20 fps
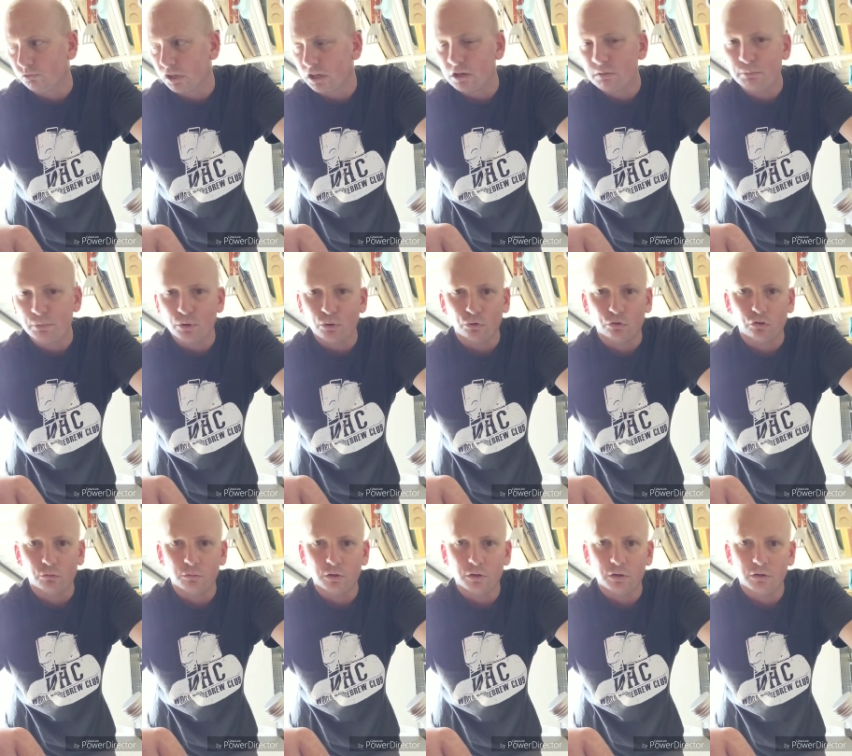Didn't appeal
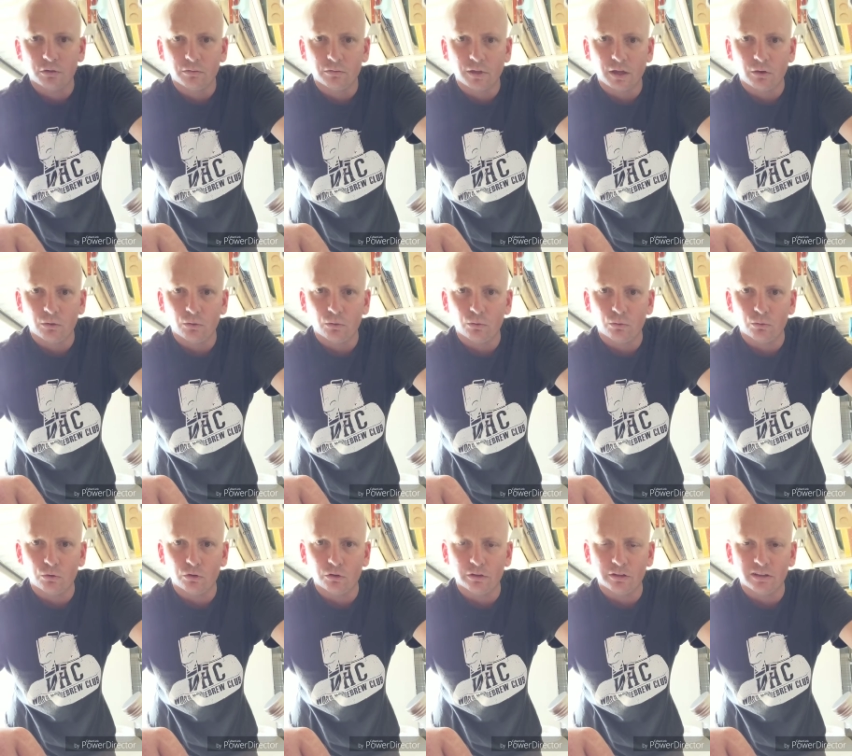to me at all,
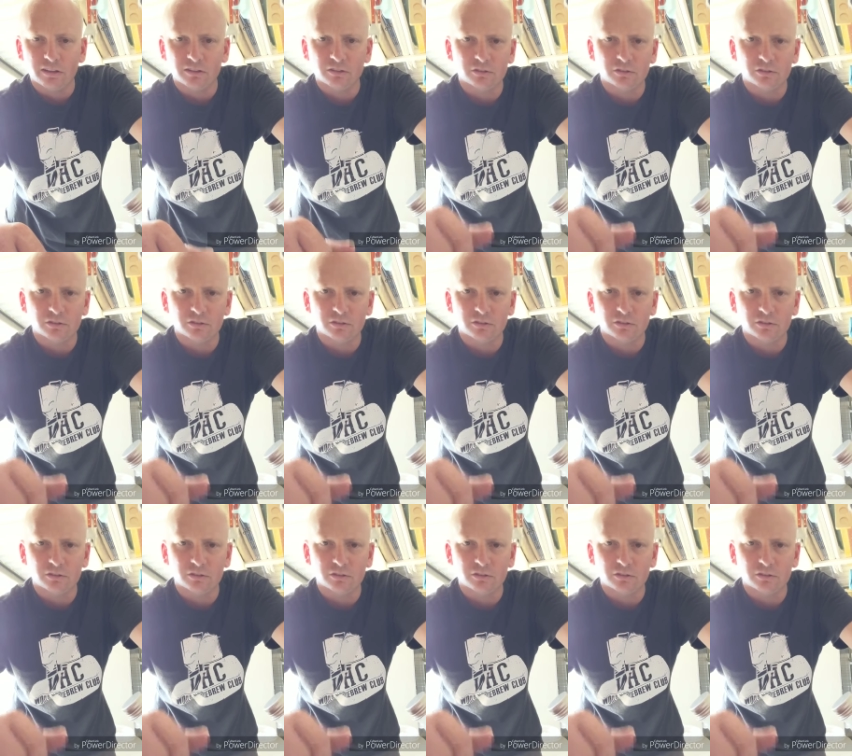really.